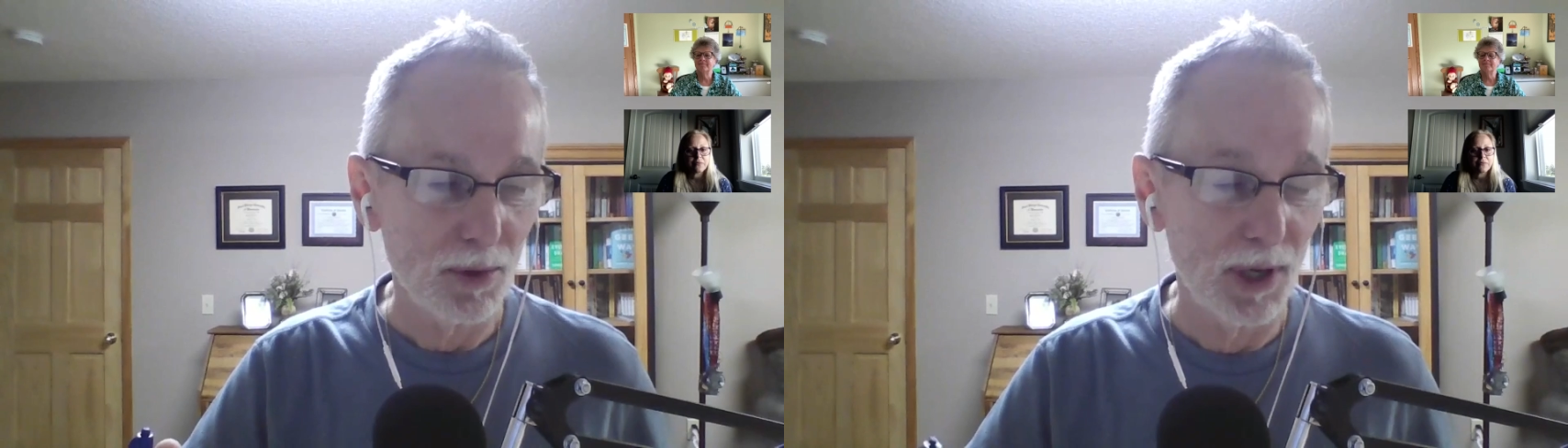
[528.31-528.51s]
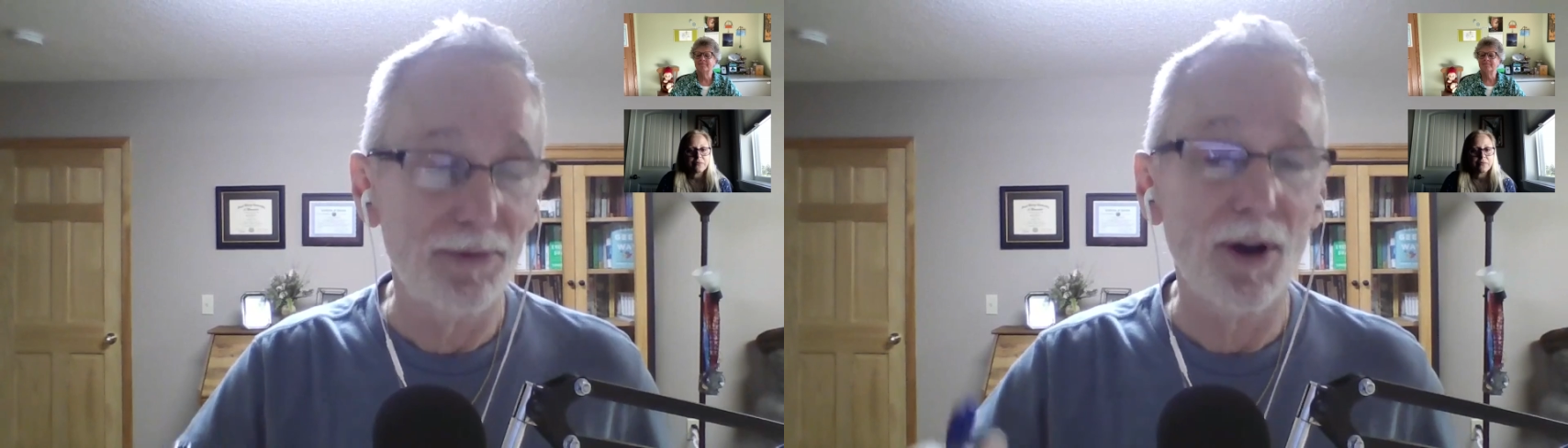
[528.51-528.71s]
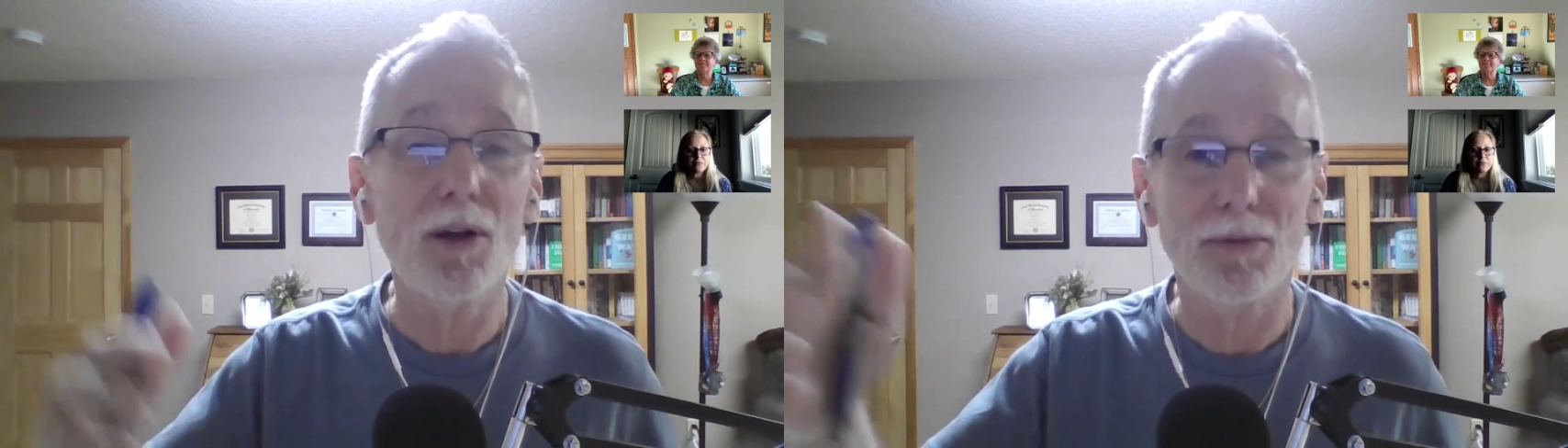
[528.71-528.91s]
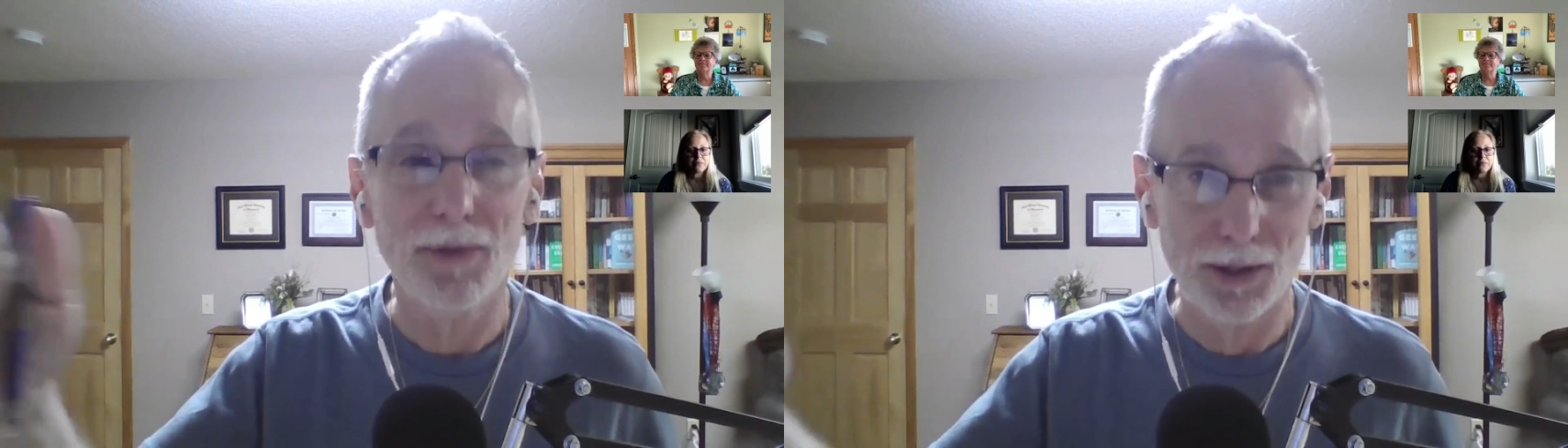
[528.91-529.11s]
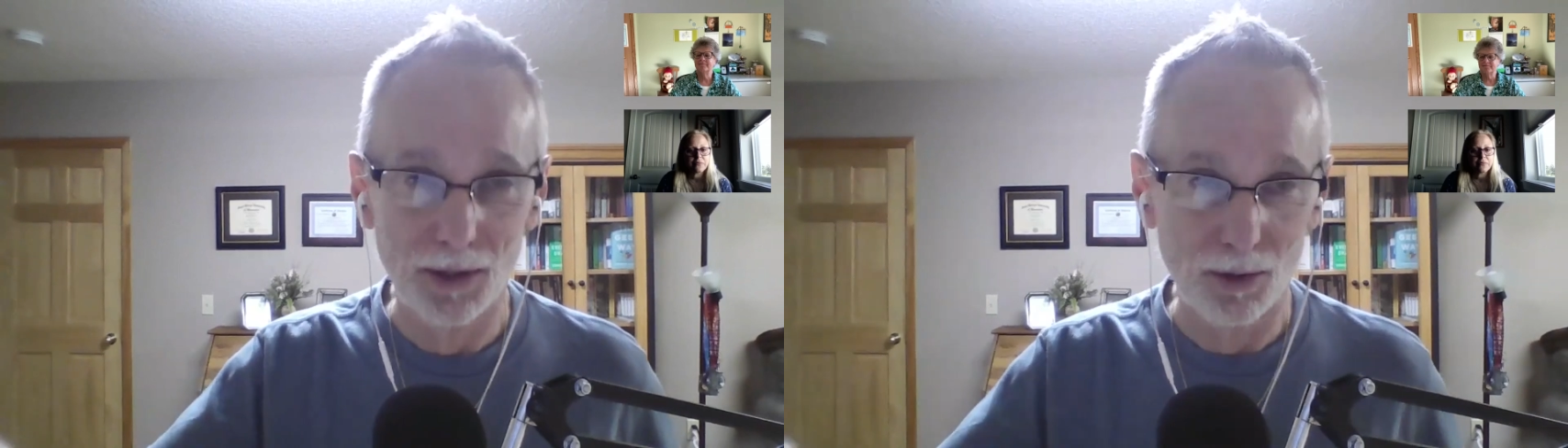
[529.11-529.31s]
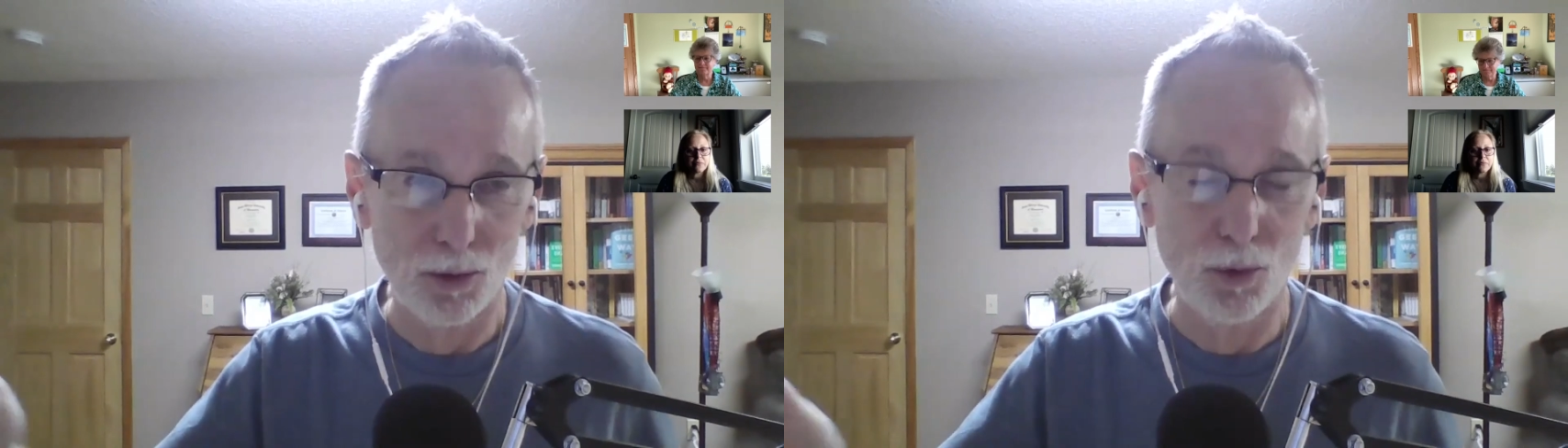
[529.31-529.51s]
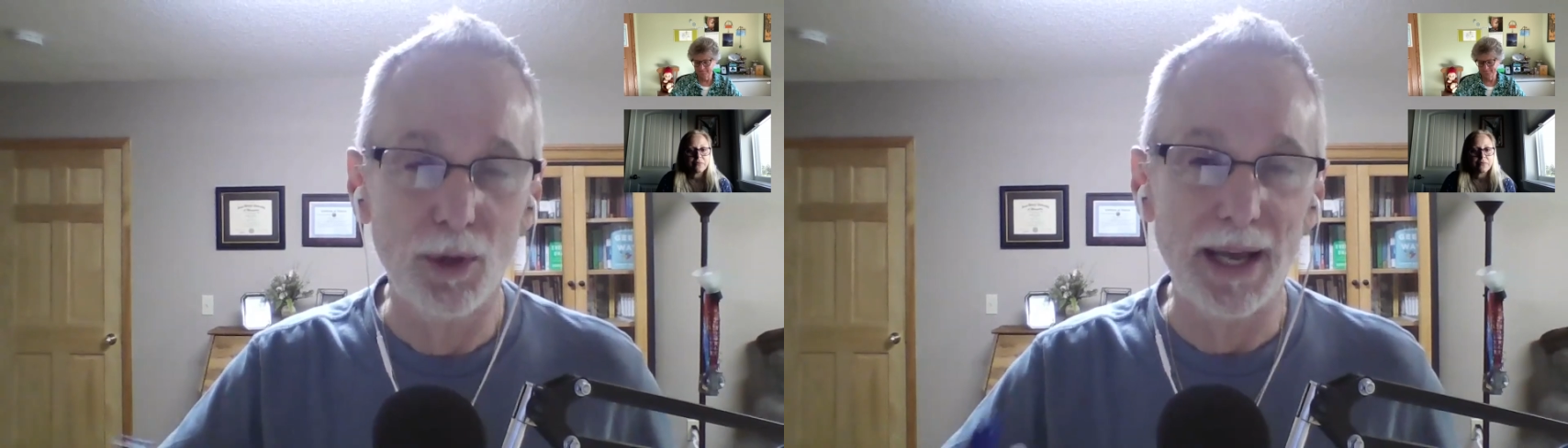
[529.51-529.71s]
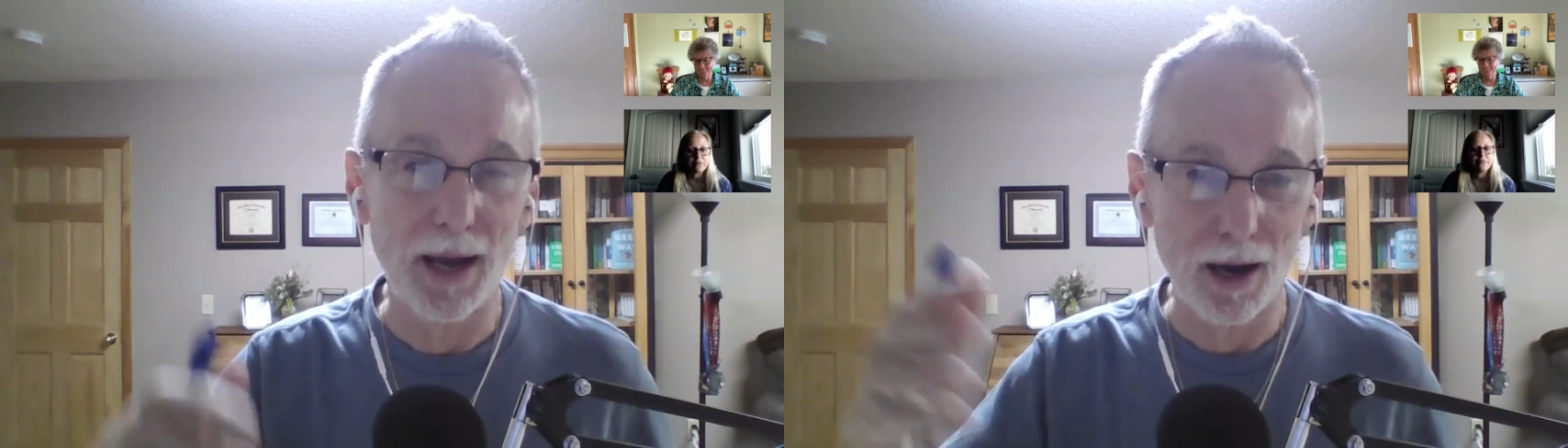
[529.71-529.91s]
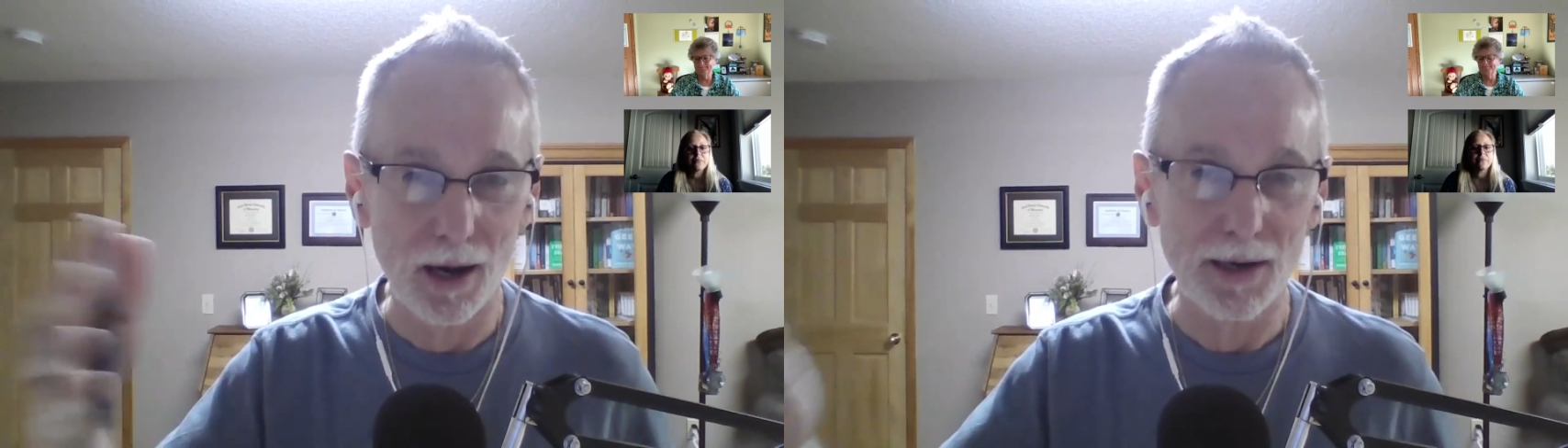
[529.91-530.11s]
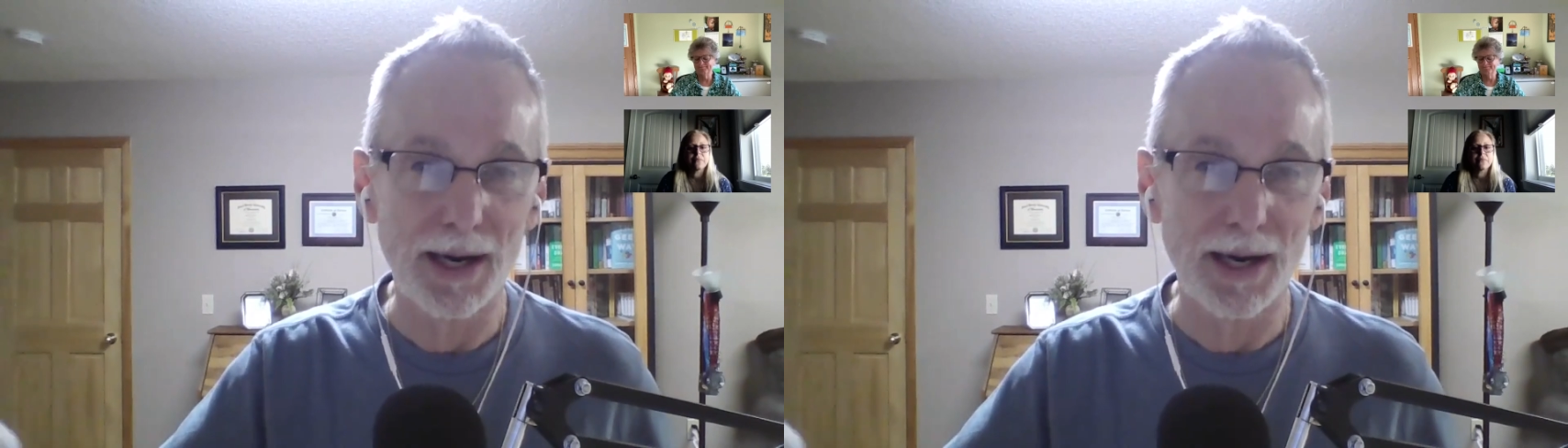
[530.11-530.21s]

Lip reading: evolve into who they are